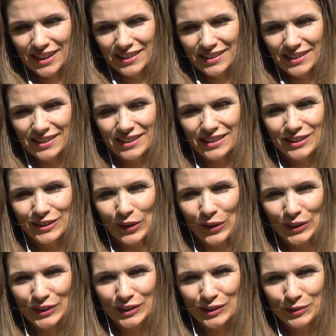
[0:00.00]
This is
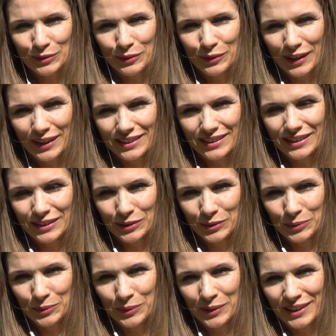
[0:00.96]
us finding
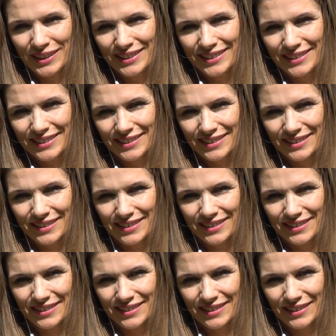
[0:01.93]
new ways
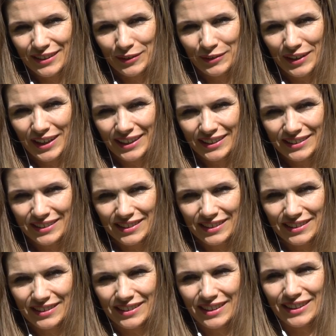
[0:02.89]
of
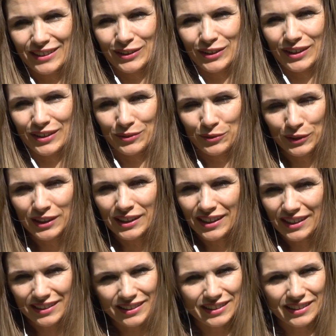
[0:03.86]
acting and not
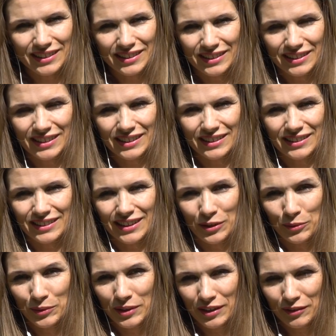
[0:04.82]
reacting again.
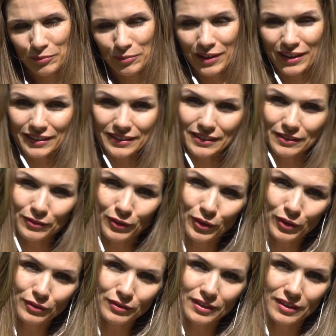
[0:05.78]
Now we have Mars
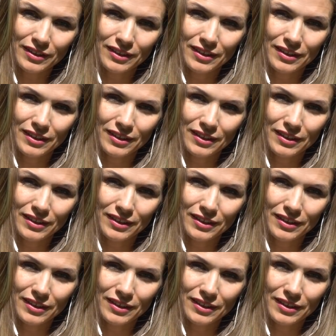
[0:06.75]
involved.